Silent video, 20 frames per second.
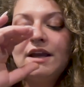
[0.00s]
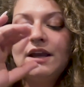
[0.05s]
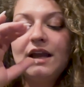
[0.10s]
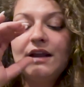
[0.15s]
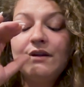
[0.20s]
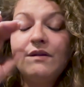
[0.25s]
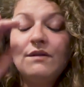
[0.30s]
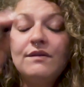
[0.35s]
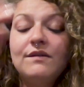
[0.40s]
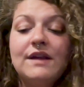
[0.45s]

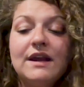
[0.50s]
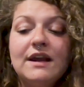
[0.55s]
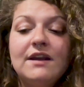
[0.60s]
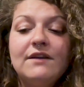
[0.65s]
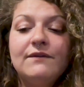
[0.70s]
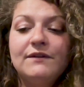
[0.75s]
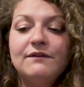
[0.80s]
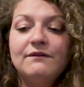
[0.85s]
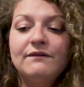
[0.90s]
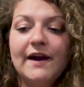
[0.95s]
and
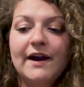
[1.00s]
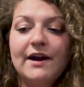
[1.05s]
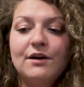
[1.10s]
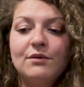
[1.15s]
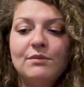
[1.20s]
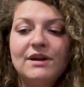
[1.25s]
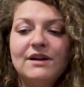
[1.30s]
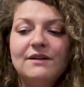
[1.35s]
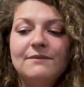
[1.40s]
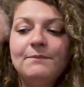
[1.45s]
safe
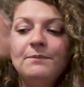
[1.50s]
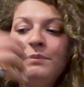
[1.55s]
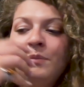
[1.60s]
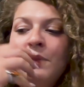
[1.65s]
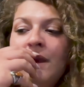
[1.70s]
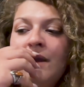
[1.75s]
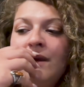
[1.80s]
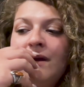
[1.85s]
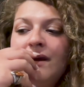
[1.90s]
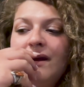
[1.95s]
environment.
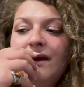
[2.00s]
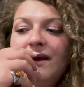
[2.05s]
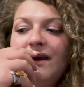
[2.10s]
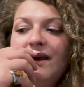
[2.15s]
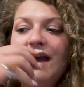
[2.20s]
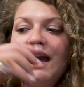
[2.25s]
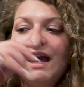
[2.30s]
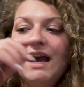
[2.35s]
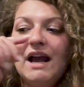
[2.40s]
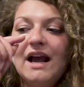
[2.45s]

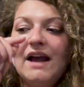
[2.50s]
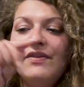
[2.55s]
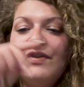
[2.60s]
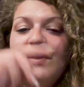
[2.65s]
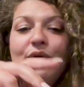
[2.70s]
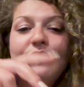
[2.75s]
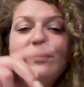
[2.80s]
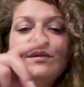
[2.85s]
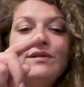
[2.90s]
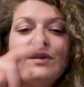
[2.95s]
And
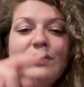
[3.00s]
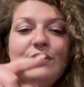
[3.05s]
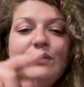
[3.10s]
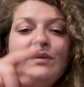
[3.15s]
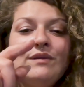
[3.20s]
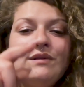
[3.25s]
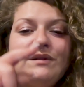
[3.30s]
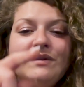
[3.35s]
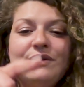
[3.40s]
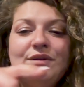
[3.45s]
those two
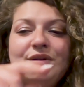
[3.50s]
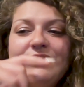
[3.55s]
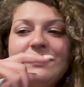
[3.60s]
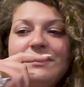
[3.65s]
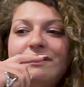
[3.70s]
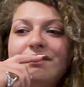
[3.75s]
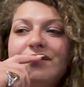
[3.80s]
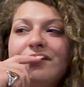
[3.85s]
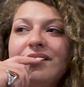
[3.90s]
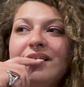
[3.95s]

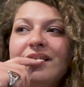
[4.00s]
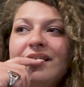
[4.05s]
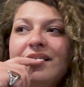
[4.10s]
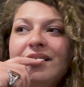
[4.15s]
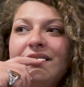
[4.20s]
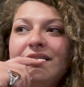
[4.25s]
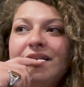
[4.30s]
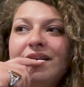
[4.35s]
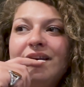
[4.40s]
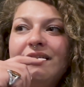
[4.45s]
students
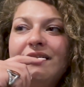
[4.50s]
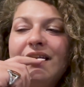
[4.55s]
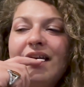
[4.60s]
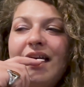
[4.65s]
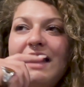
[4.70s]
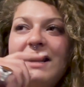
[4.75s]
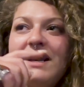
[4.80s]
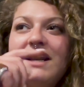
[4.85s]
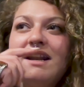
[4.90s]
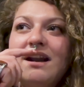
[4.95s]

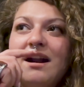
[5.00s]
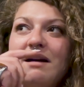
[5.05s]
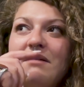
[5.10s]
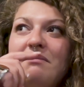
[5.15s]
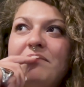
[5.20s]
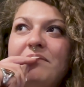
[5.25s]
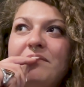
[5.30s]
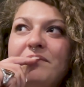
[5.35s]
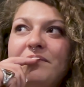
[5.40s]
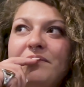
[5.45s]
ended
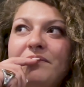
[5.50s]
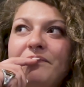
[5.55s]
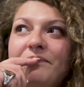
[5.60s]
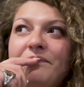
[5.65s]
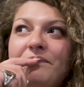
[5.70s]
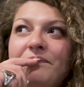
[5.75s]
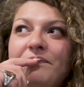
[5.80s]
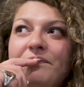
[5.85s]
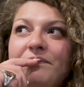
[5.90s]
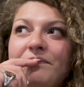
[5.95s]
up
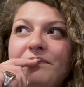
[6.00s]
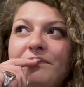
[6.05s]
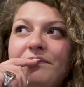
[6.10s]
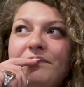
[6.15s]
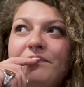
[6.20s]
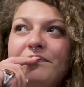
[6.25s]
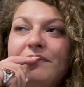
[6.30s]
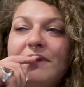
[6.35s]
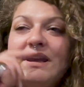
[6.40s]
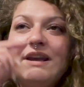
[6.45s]

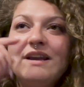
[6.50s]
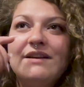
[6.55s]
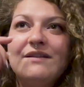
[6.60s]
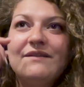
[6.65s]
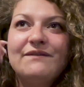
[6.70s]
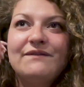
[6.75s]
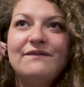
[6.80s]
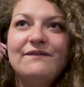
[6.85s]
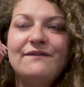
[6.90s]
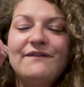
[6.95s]
being
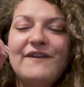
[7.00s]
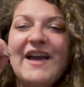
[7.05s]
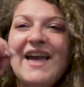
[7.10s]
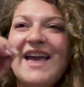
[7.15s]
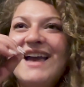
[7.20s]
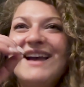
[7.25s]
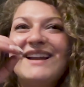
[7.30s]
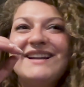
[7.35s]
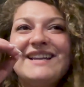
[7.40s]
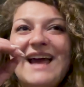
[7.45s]

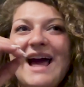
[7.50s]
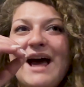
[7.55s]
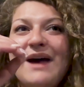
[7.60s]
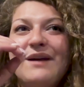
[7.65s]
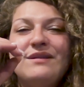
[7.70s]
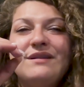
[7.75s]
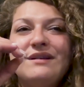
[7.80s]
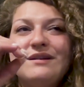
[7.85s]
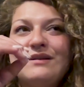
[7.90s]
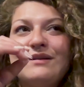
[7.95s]

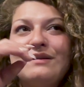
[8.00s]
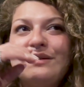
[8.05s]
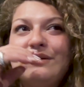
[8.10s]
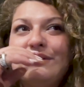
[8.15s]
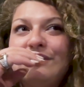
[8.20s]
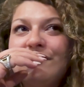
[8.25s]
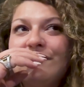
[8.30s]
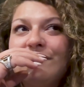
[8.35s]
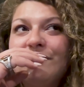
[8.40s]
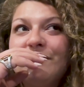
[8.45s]
fantastic
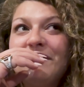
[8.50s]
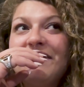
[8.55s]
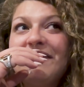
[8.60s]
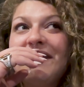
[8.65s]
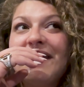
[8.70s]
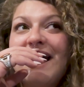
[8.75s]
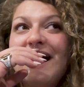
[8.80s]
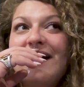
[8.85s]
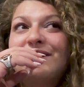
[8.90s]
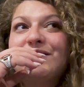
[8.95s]
students for me.
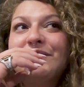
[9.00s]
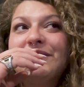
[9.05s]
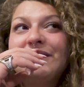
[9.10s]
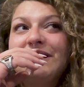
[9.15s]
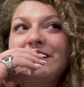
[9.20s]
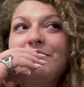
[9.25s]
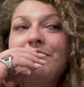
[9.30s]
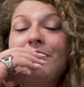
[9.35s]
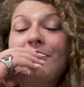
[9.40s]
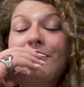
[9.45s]
They
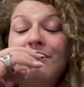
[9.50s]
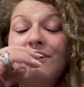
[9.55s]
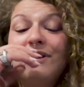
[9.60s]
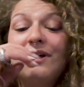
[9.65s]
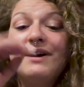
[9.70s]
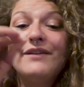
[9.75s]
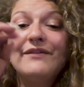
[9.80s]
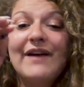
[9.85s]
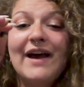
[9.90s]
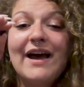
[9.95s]
actually put a
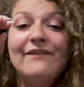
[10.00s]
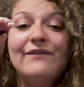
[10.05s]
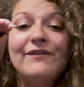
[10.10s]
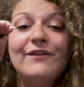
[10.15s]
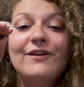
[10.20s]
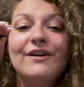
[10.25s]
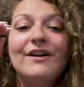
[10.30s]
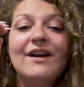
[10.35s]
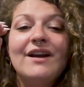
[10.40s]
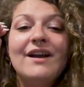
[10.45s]
lot of
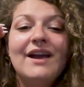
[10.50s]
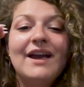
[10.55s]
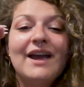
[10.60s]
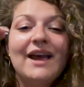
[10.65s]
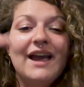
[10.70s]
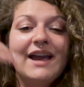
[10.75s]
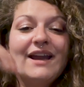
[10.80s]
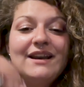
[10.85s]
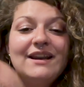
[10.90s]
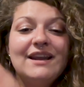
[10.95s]
effort
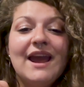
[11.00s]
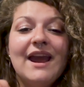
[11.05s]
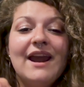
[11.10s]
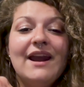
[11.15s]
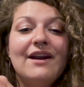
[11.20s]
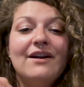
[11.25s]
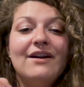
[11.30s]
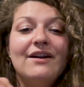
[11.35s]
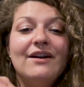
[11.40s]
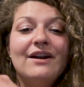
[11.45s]
and
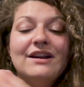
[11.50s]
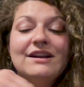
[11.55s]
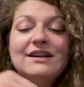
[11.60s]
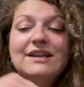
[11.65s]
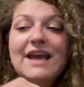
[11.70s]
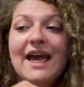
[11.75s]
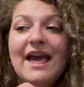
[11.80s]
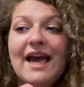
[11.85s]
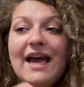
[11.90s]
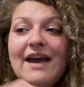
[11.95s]
care
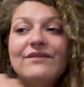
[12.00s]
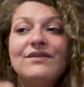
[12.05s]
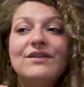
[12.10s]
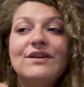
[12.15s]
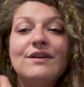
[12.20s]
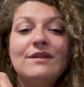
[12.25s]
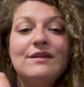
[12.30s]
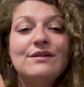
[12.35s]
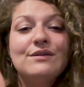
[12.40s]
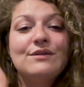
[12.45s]
into
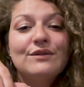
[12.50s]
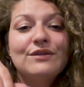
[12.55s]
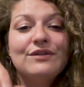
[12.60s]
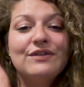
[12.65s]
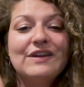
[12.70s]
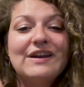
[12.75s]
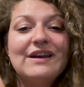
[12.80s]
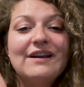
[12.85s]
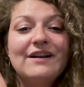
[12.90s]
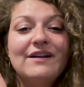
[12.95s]
every single
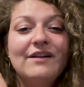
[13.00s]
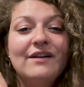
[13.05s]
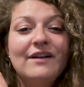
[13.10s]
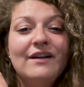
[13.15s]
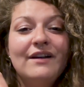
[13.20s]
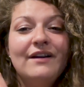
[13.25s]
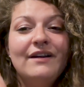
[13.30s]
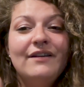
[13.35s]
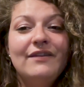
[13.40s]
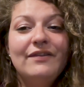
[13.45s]
thing
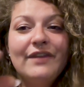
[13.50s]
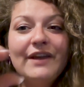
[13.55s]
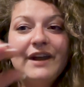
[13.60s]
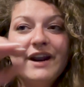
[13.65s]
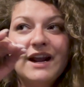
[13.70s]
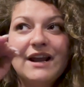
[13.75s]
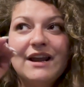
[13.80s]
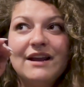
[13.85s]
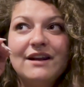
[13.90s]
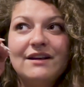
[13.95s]

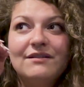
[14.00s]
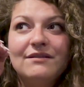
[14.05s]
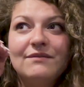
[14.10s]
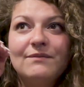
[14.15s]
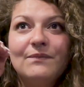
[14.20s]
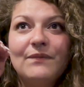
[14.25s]
that I